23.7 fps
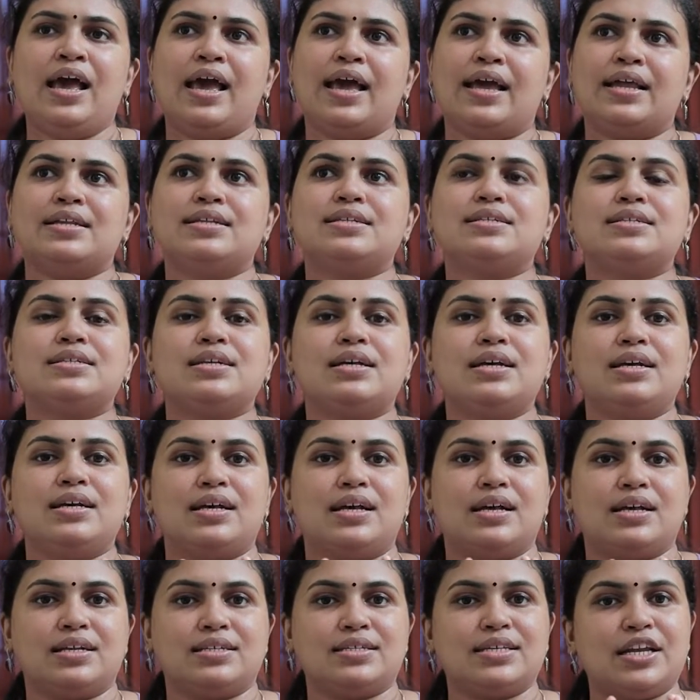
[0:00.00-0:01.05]
Hence,
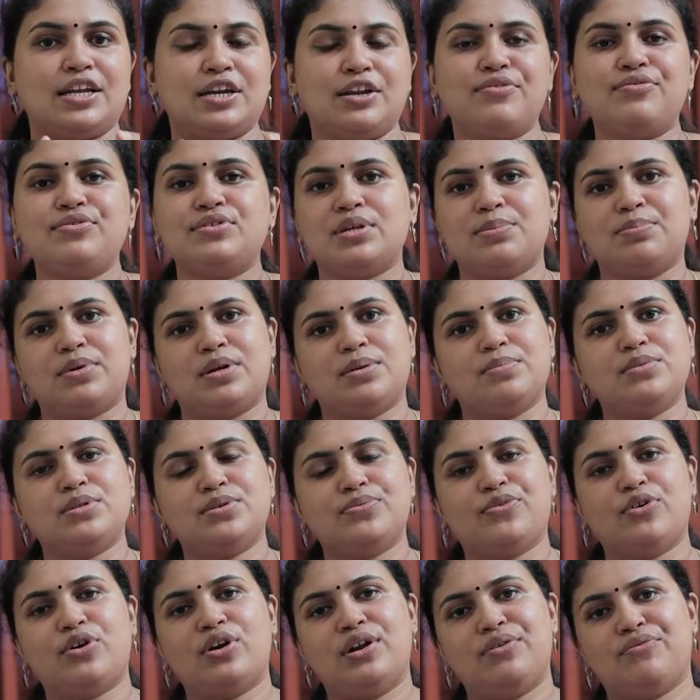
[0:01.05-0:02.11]
a set of
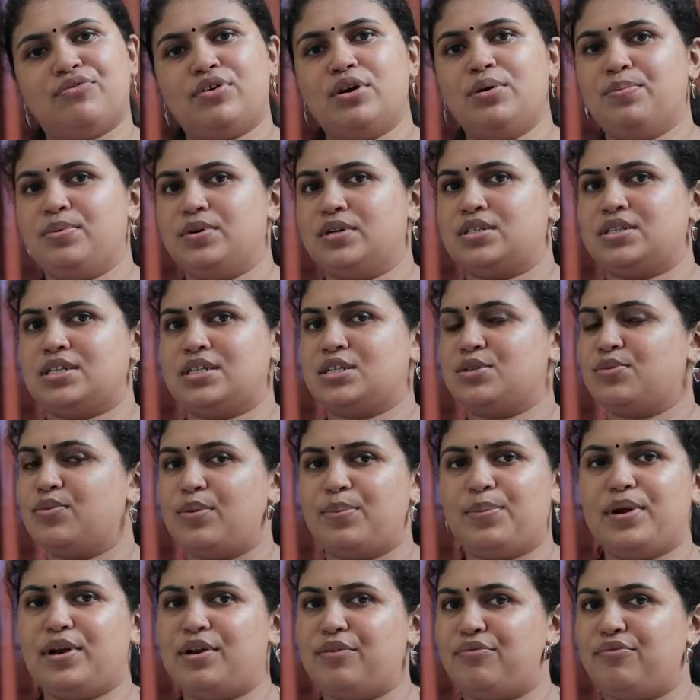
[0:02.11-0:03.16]
symptoms for different persons will
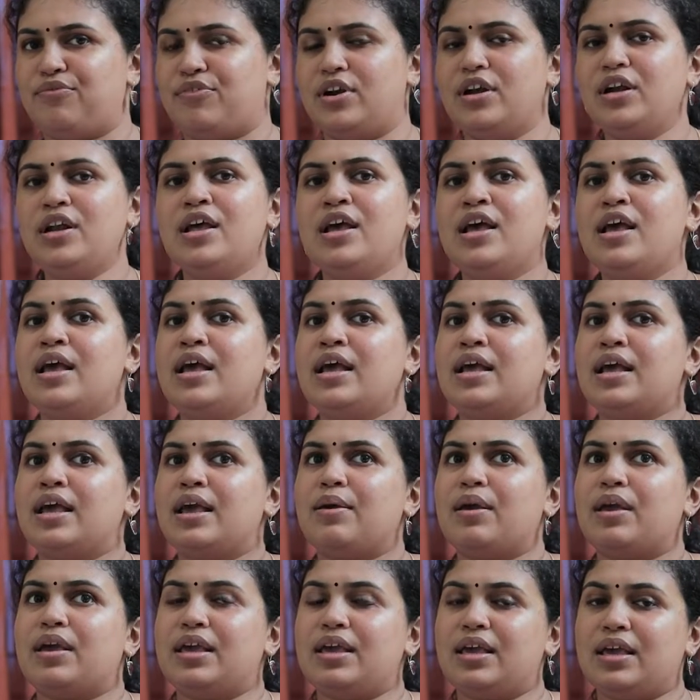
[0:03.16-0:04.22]
be different.
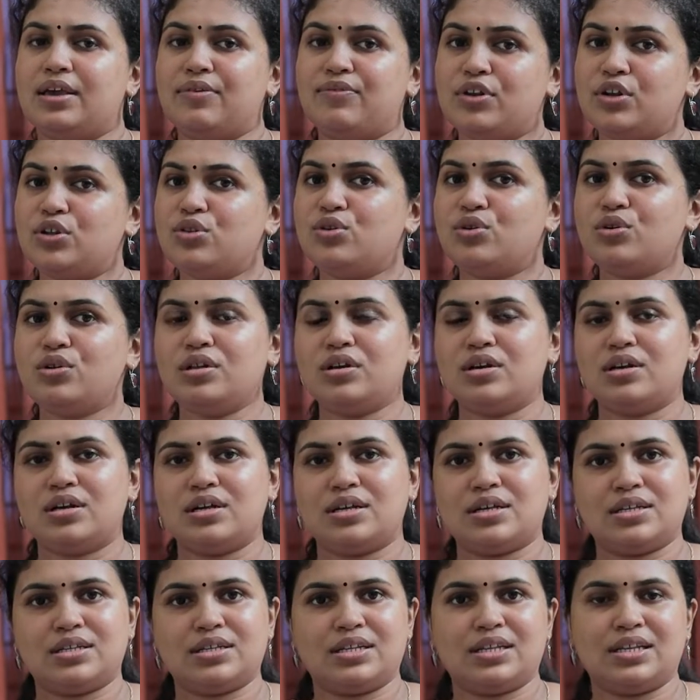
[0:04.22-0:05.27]
Even though
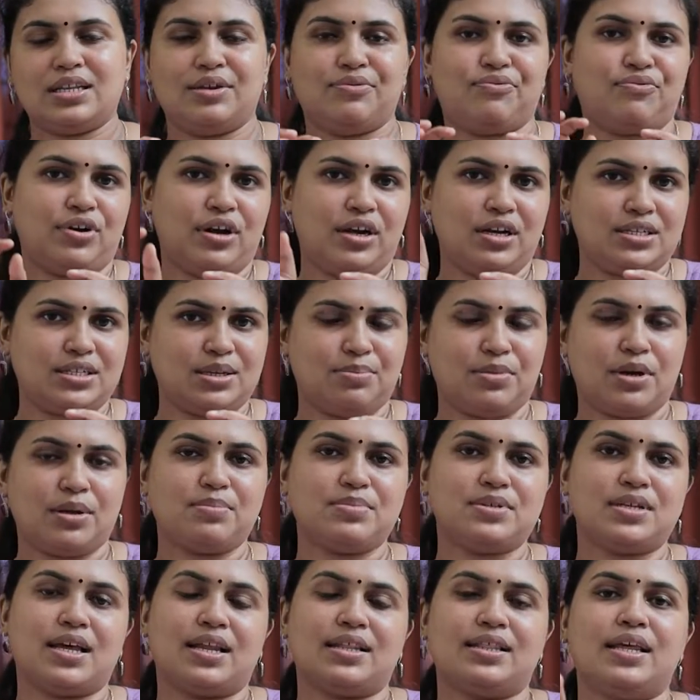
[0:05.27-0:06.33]
different
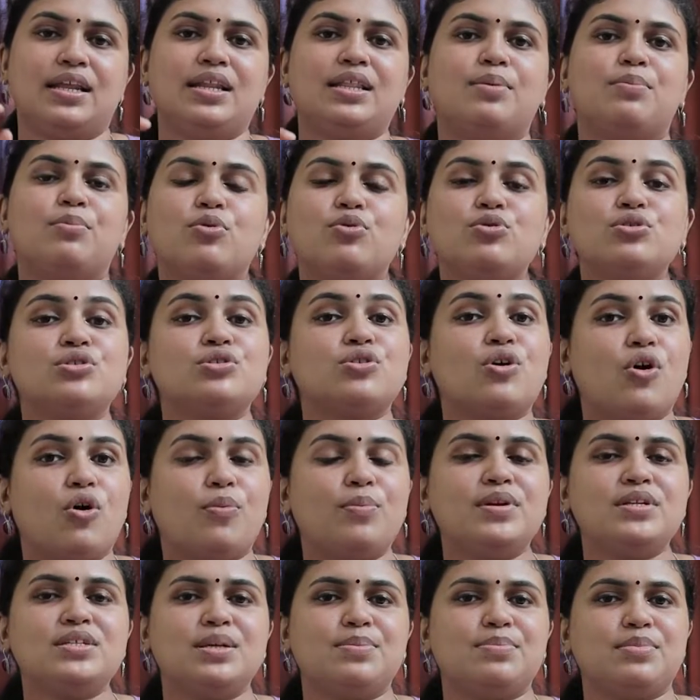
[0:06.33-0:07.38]
symptoms are there, the most
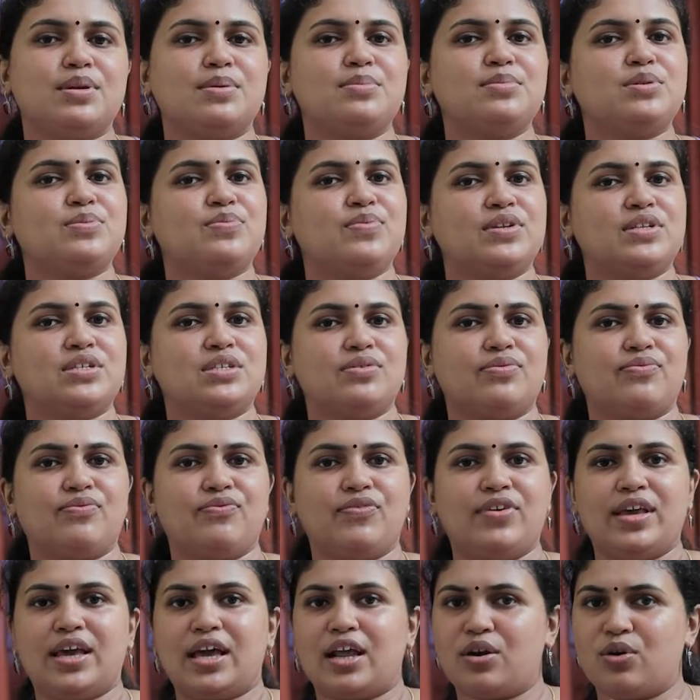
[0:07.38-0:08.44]
common symptoms which
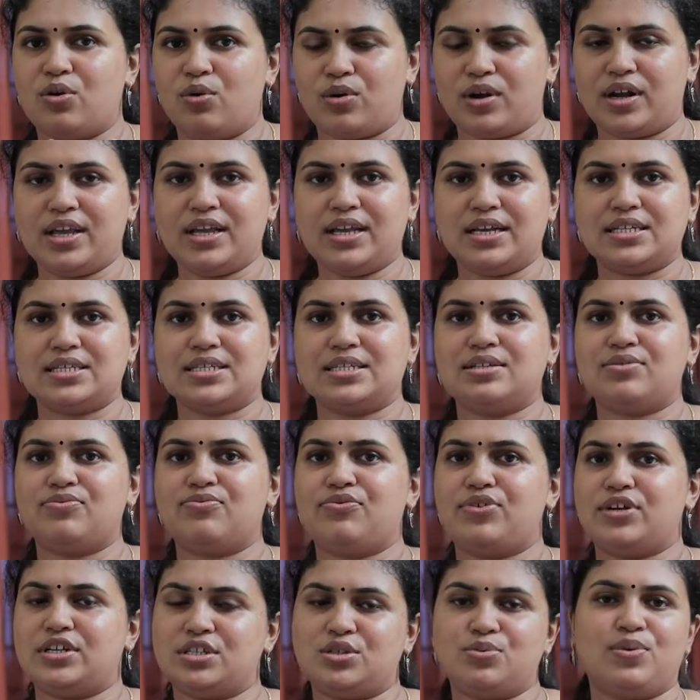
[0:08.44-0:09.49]
we are noting as
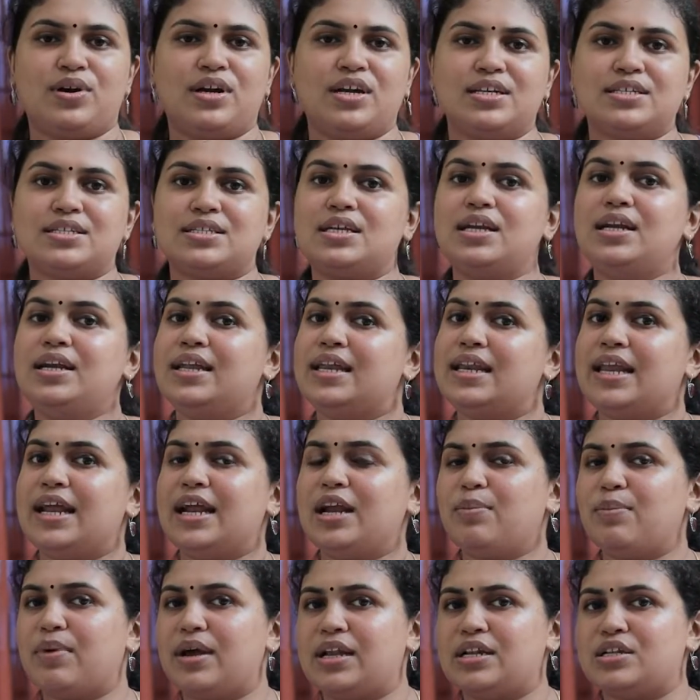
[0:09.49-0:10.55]
first one is the
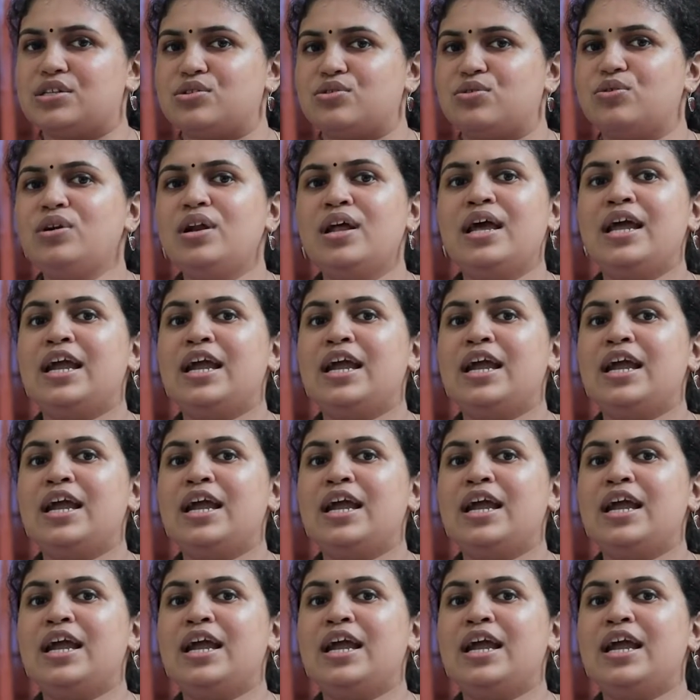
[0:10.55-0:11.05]
delayed milestone.